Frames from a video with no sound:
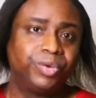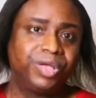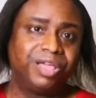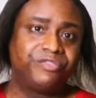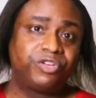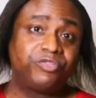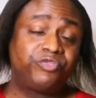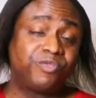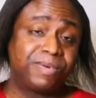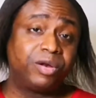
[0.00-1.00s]
if
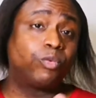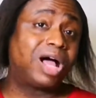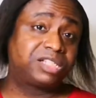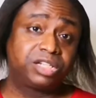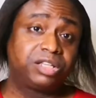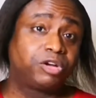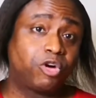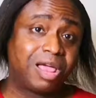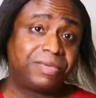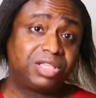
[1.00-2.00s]
you've been watching the
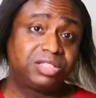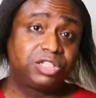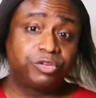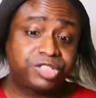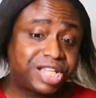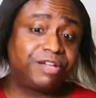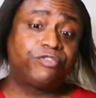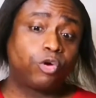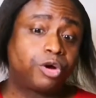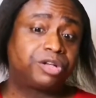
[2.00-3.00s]
Grammys, you've seen
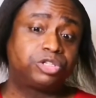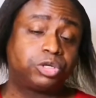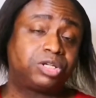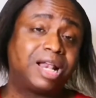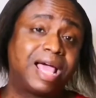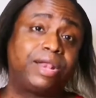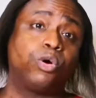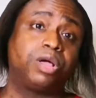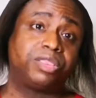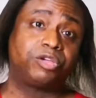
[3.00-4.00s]
Florida Georgia Line
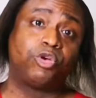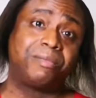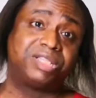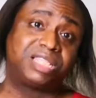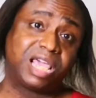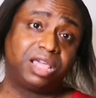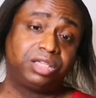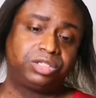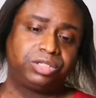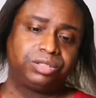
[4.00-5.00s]
on the Grammy
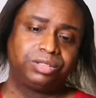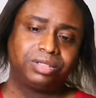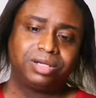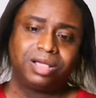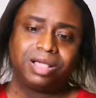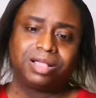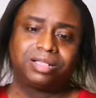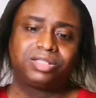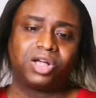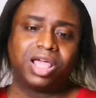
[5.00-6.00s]
stage.
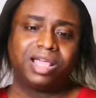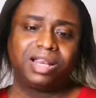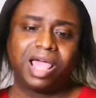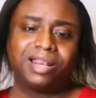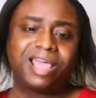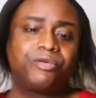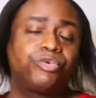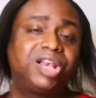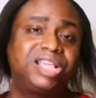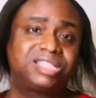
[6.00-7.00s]
So and they
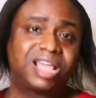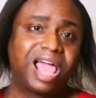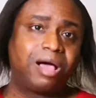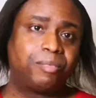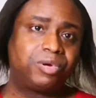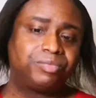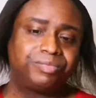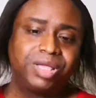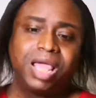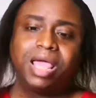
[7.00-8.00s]
released the album
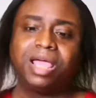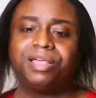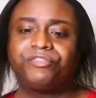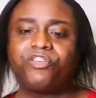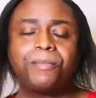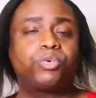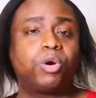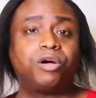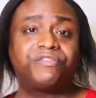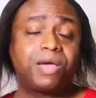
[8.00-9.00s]
on
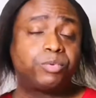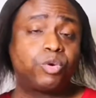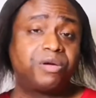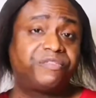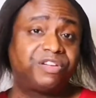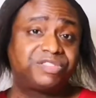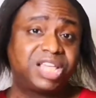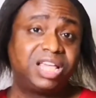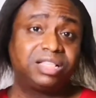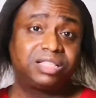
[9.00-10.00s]
February
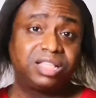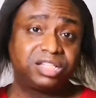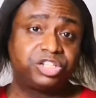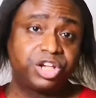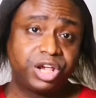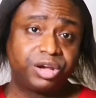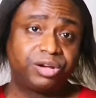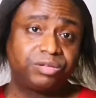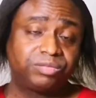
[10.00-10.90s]
15th this year